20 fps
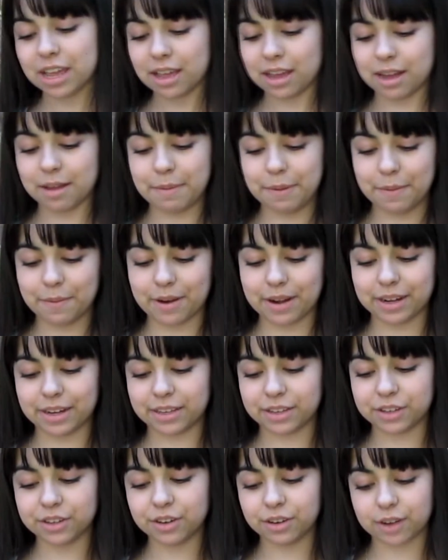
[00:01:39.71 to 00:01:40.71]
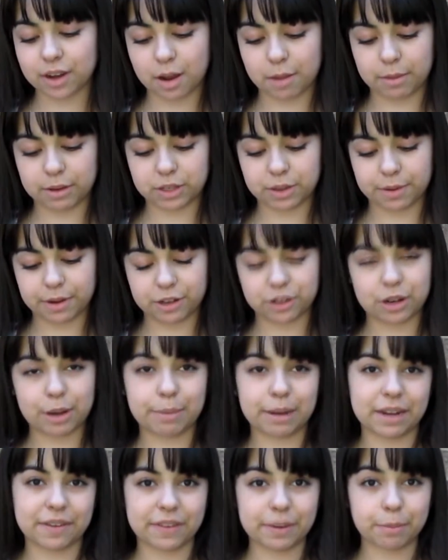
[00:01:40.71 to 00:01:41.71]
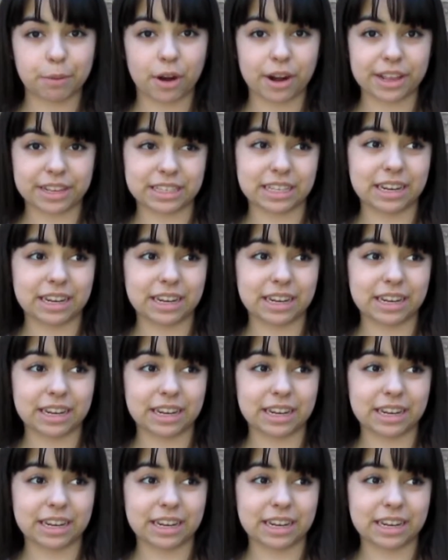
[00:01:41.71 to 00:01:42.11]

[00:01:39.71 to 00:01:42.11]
I've been wanting, you don't know how much I want to try Benefit products,